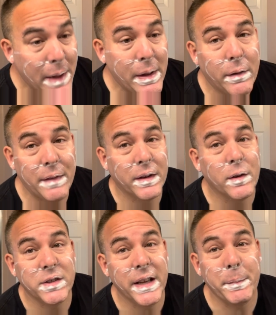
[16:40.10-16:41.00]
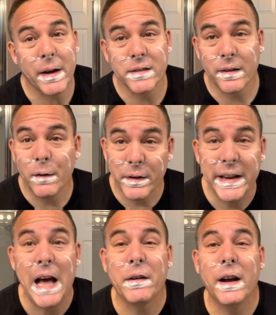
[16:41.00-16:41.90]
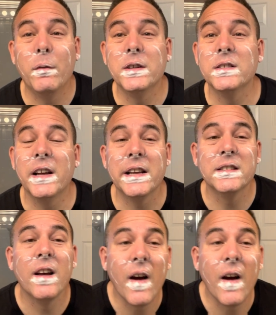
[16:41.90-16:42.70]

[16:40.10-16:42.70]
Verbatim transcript: I don't have to go see them because they're over the counter now, which is nice.